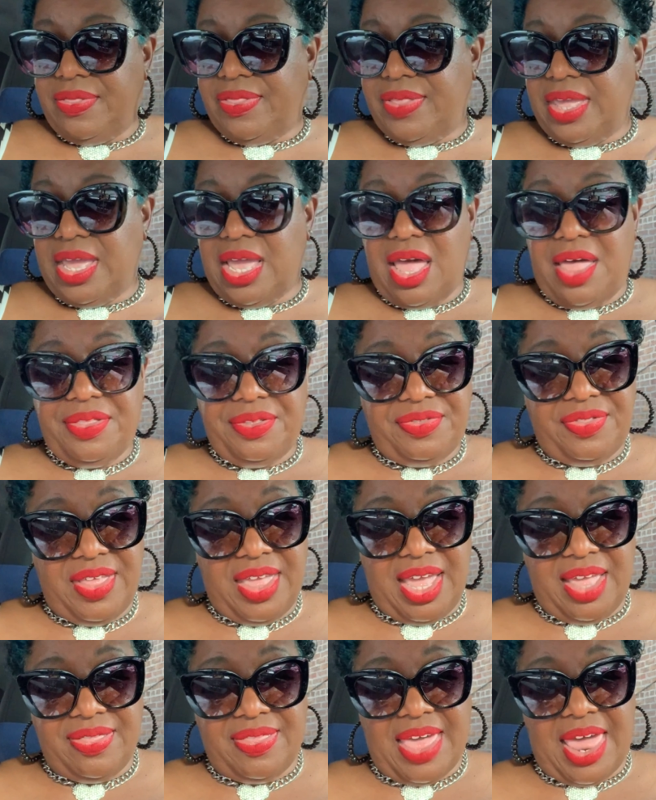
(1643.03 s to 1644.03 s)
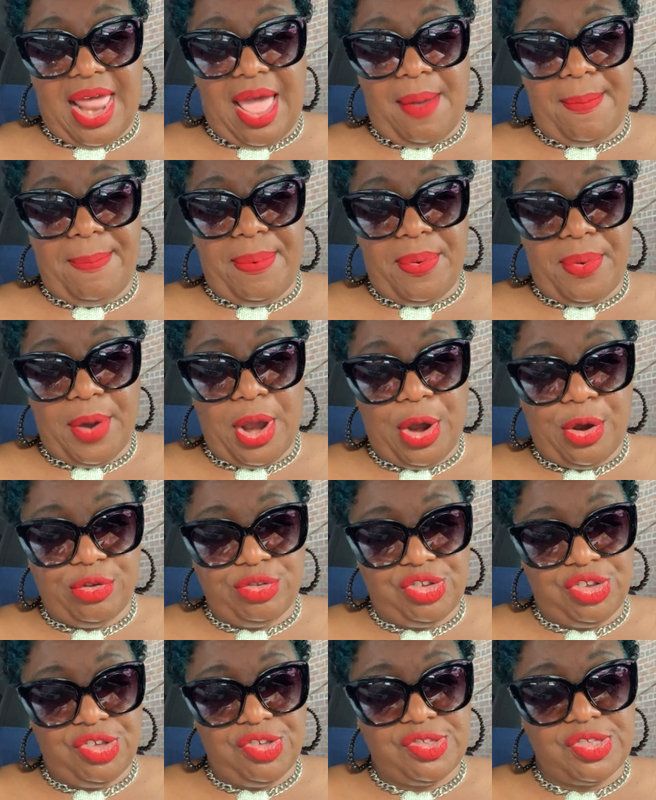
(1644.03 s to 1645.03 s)
The other thing that I
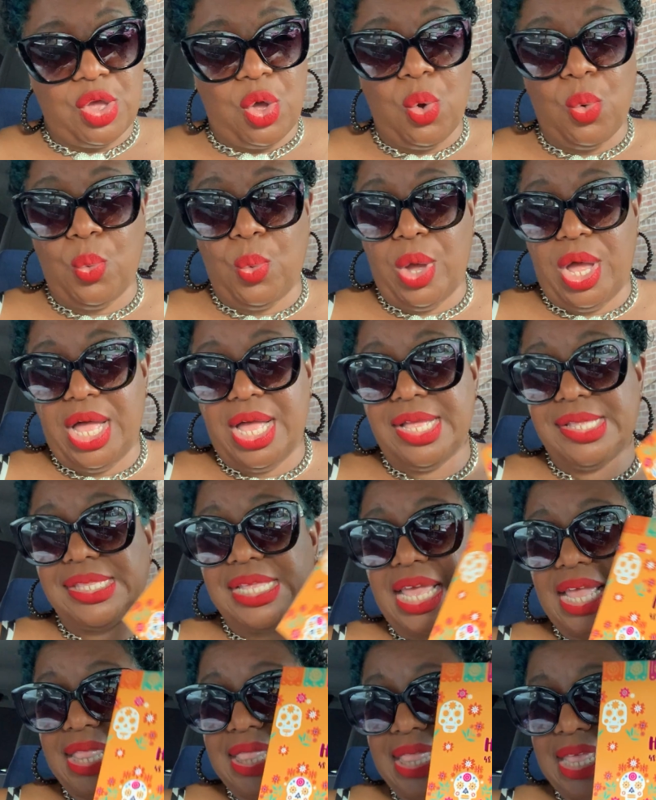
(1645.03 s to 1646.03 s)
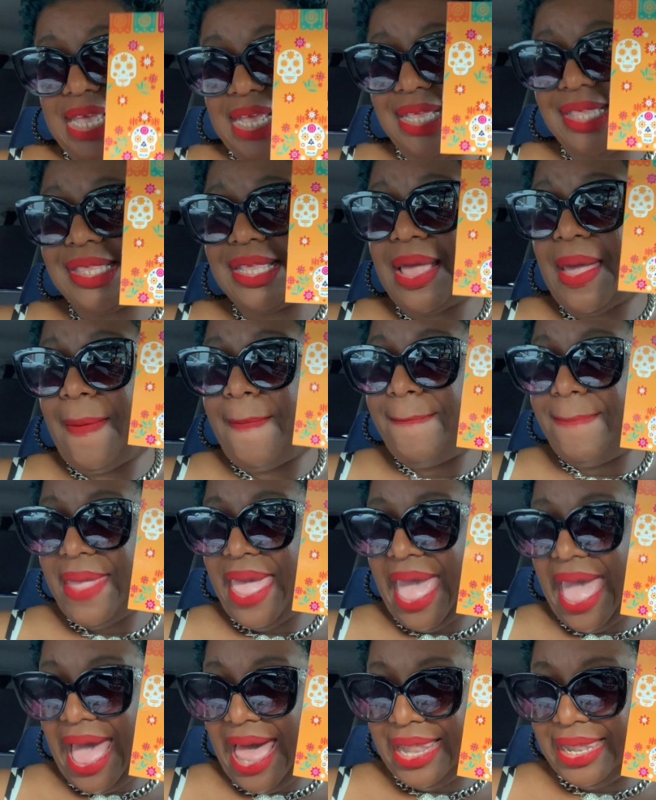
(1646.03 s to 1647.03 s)
purchased was this
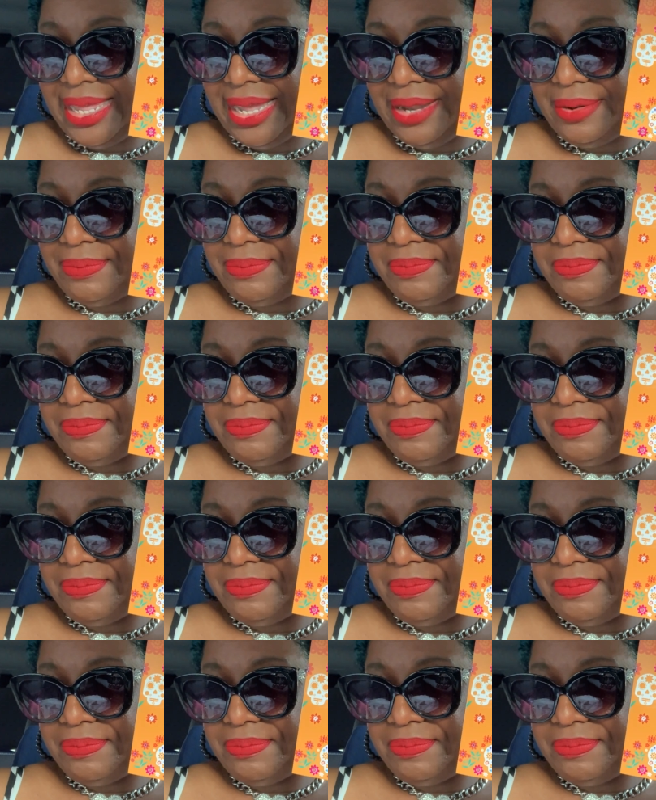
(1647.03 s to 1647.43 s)
palette.